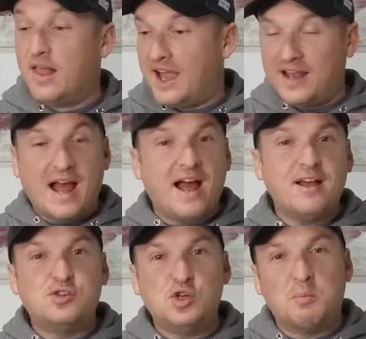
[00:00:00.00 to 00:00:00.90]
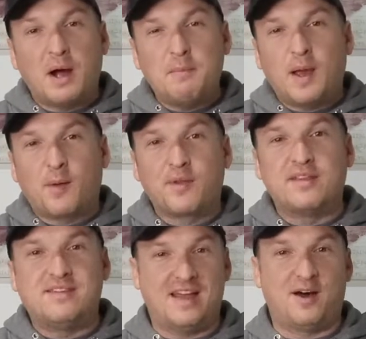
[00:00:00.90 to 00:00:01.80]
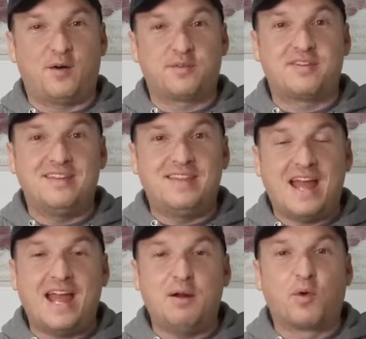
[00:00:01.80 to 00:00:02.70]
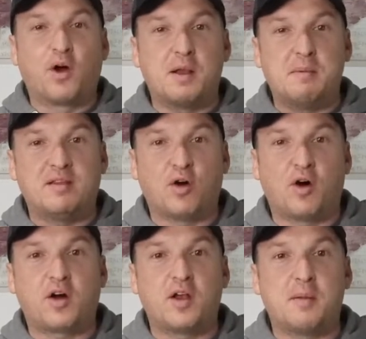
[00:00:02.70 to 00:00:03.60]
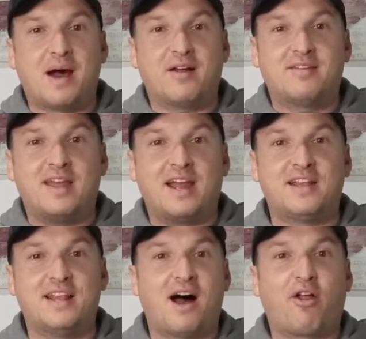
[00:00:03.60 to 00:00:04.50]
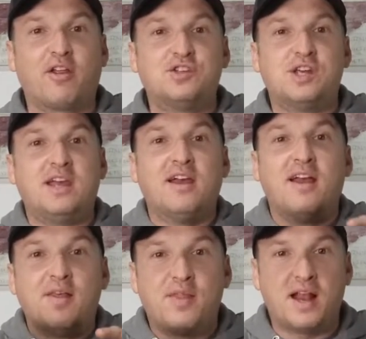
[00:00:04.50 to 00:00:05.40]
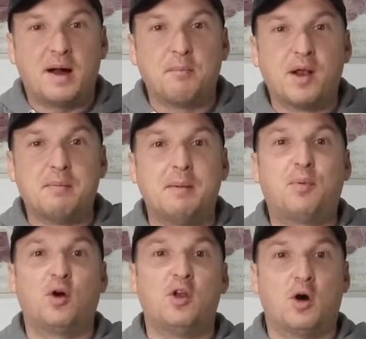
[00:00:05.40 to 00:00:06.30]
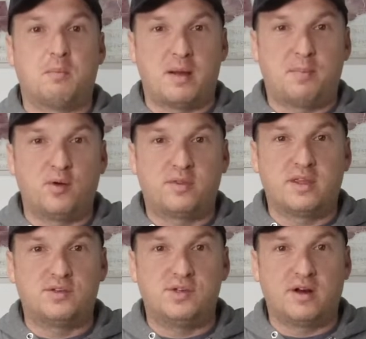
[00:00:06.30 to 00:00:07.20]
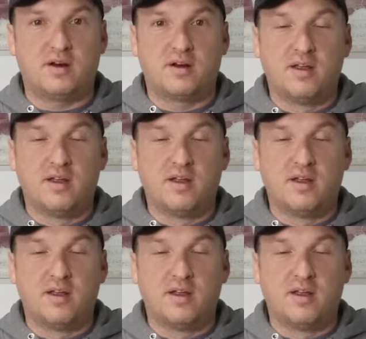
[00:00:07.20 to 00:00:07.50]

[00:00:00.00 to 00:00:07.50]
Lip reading: And as you might be able to tell, today we're going to be talking about technology that I'm going to be putting on my boat this year.